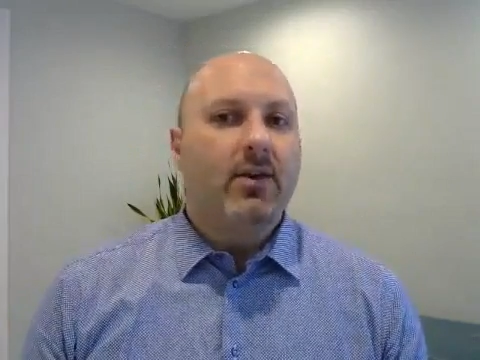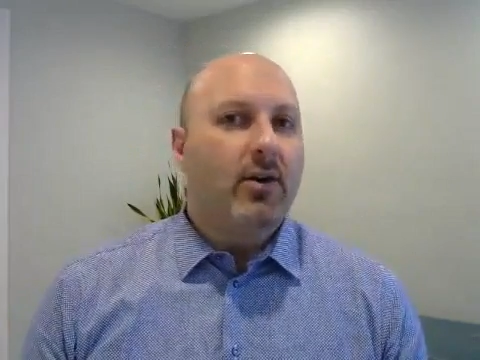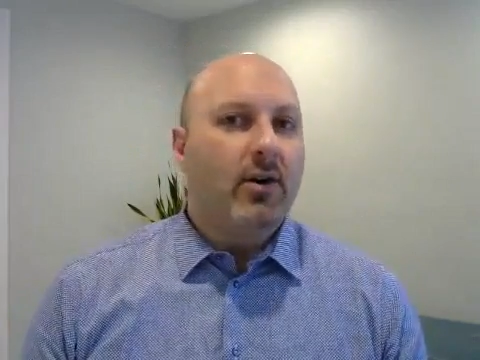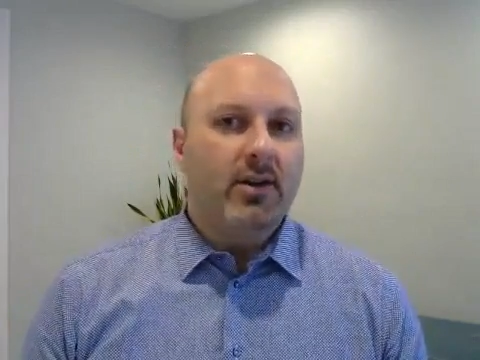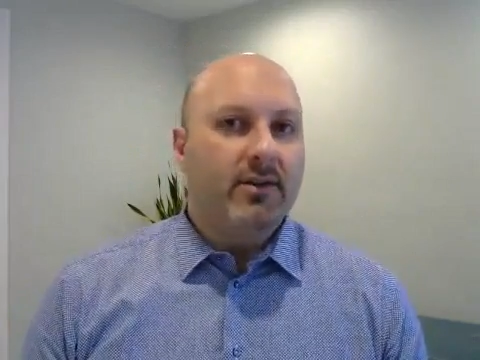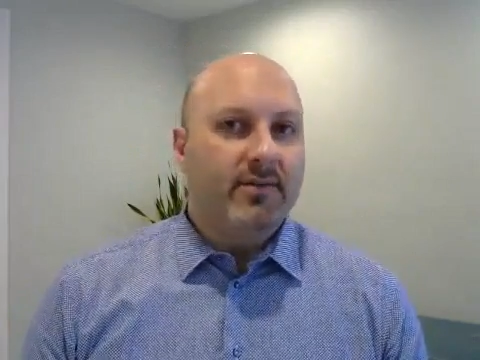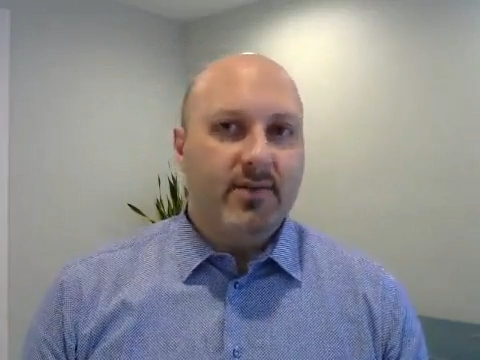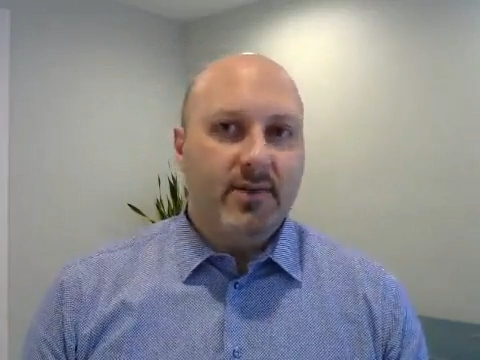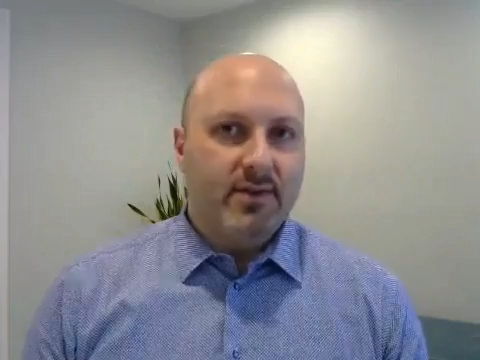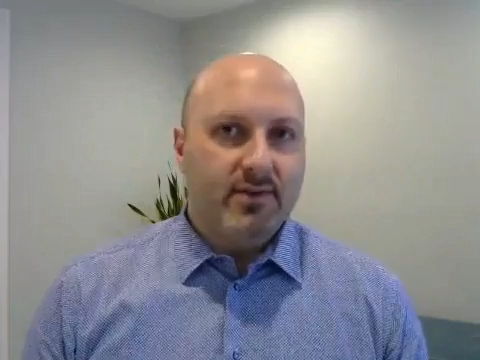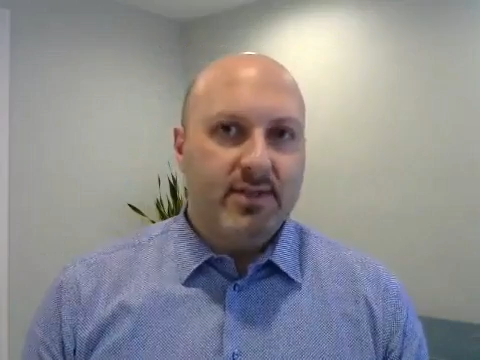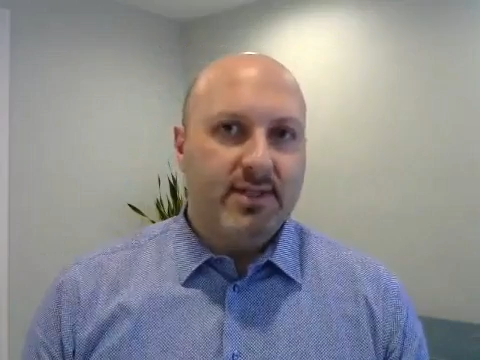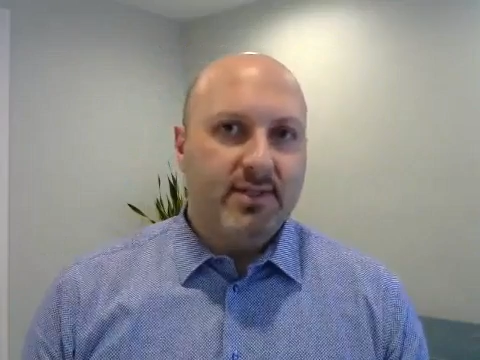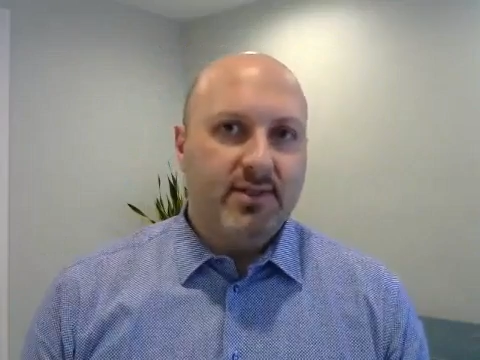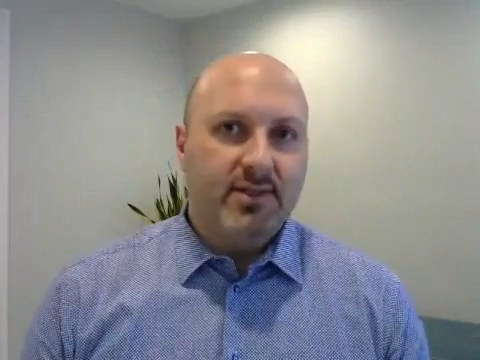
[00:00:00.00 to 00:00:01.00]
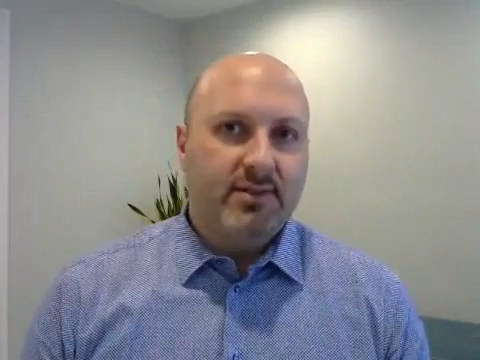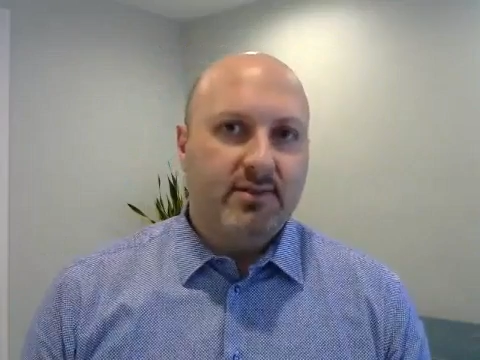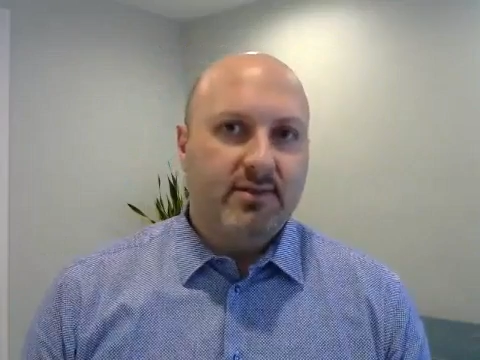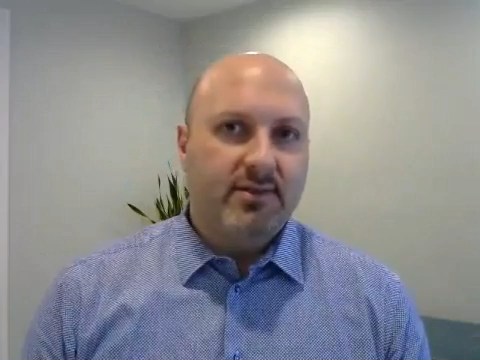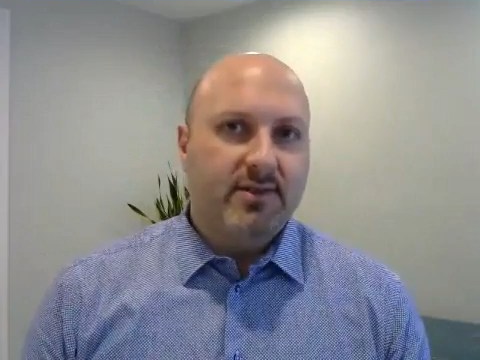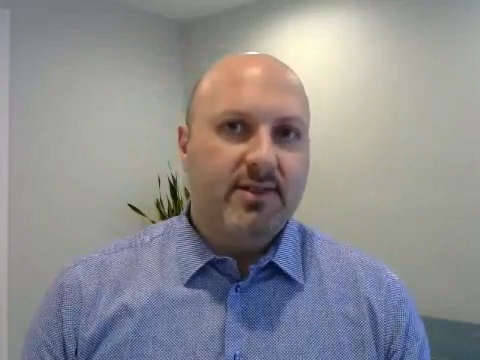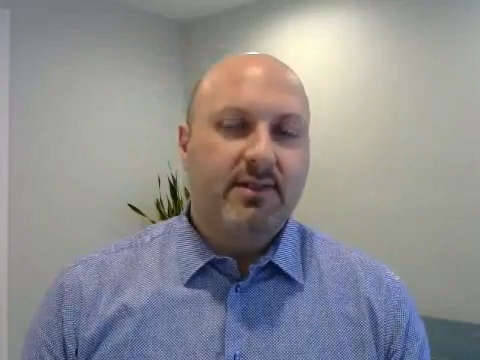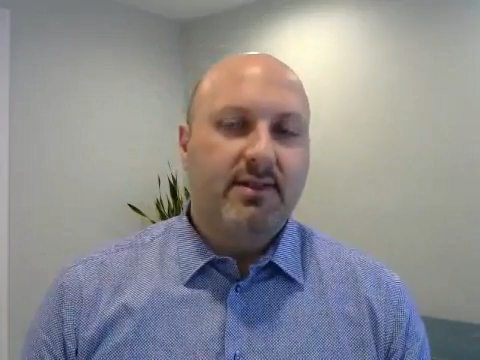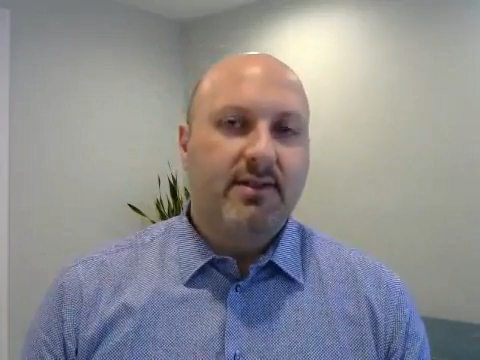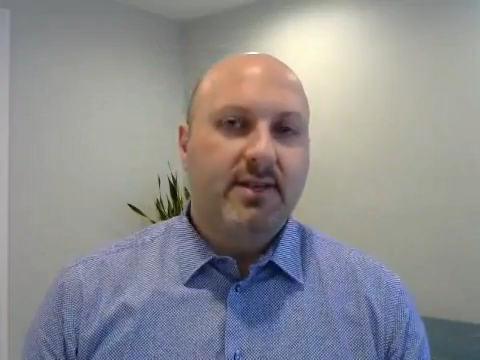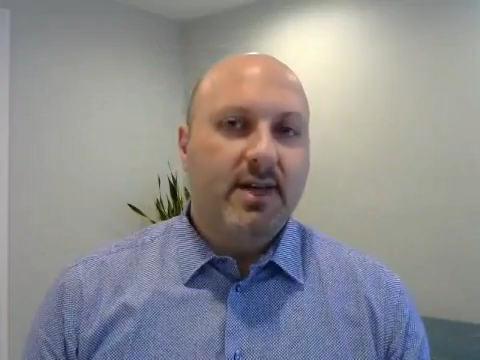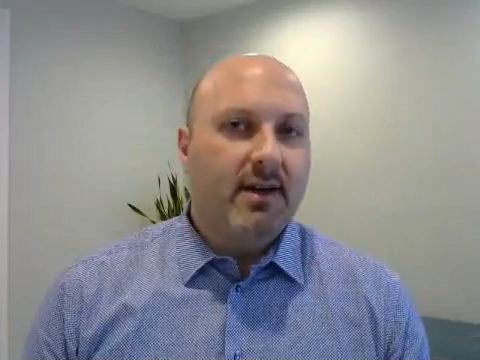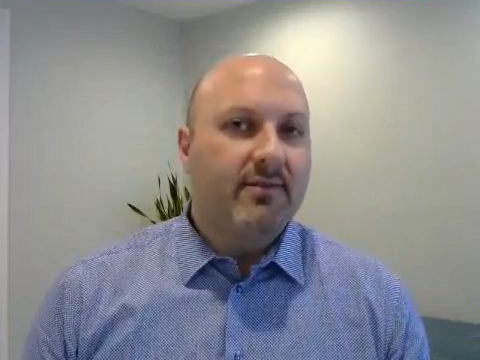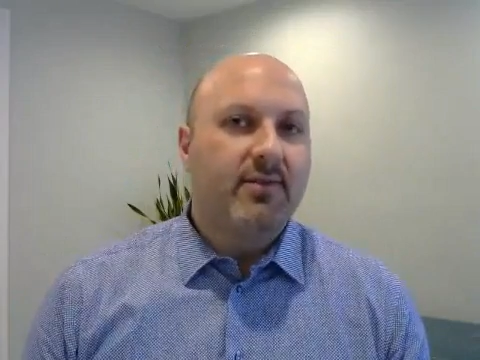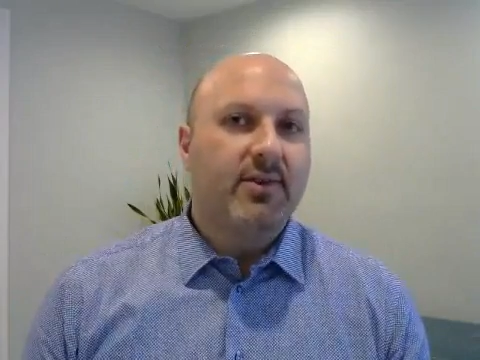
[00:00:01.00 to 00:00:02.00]
all of those insurers
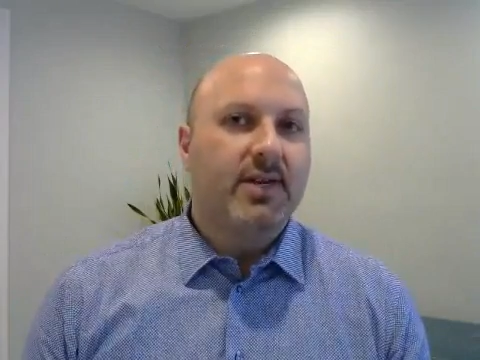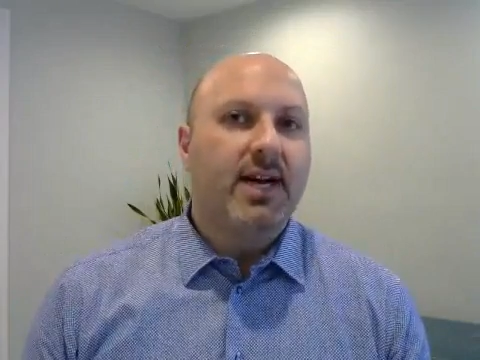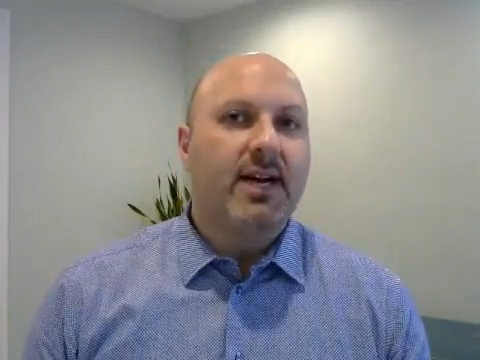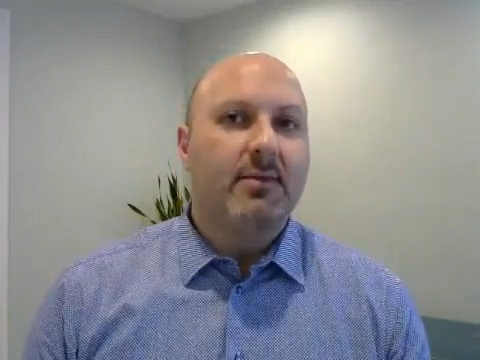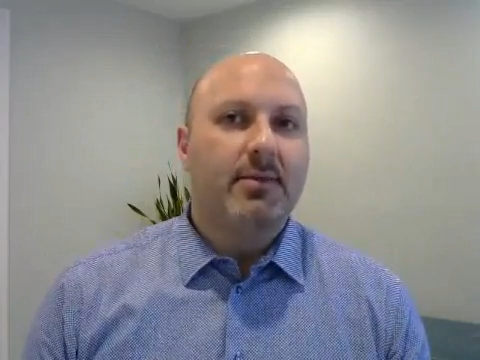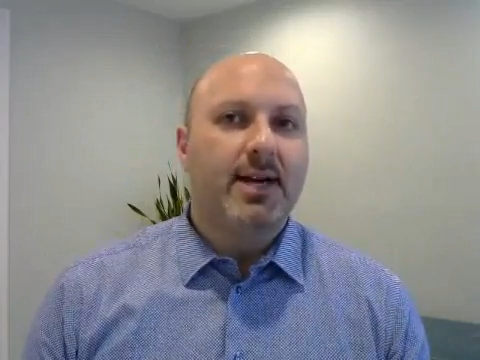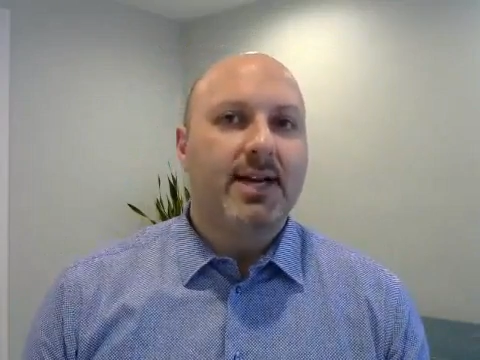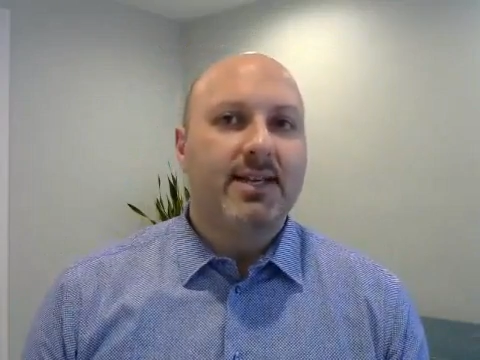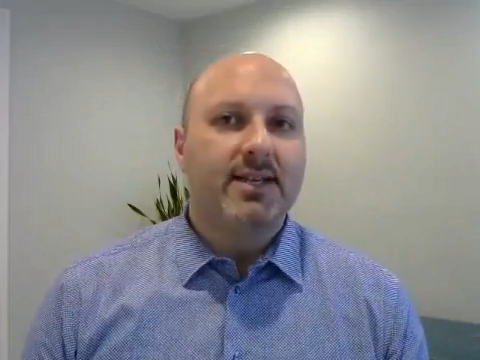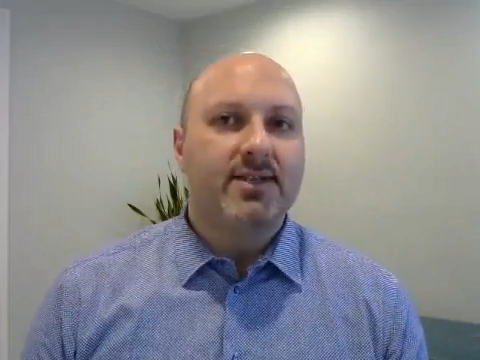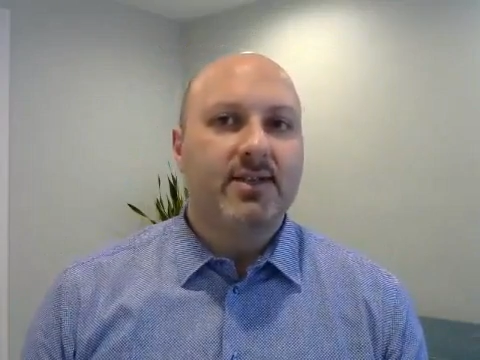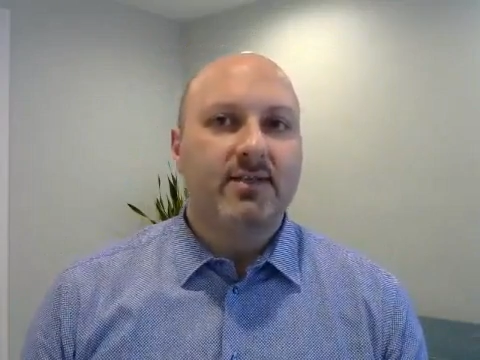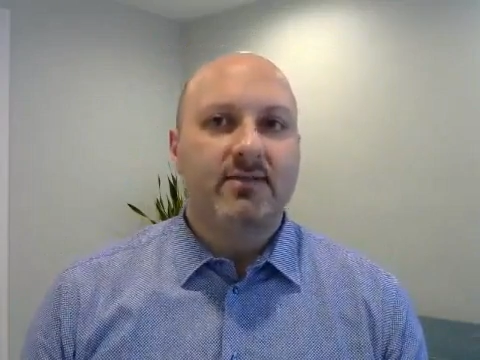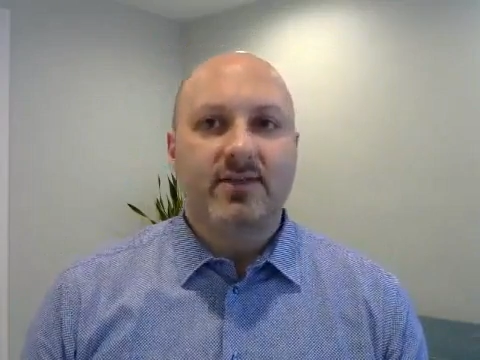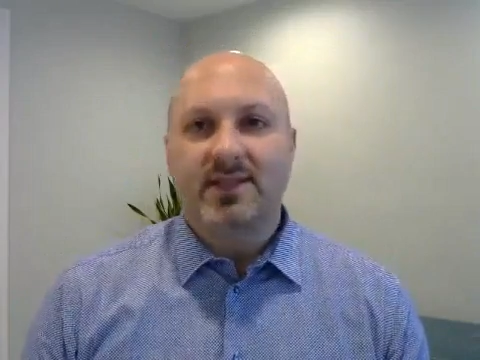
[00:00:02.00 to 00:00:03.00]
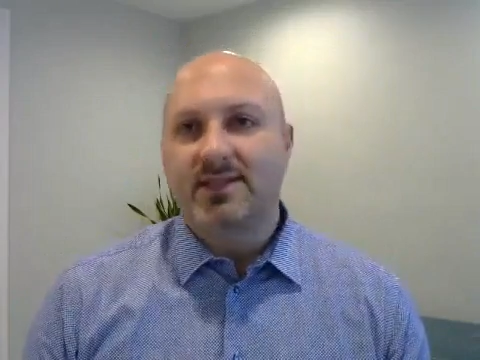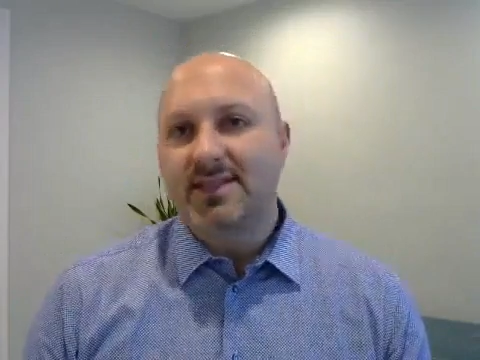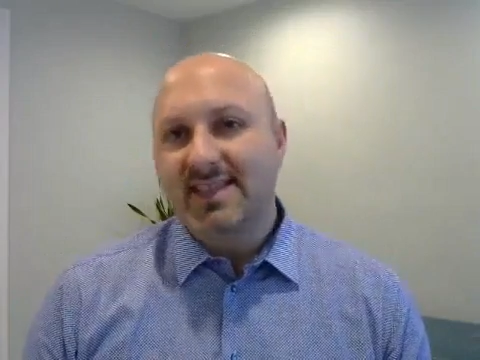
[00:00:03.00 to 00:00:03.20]
cover chiropractic services.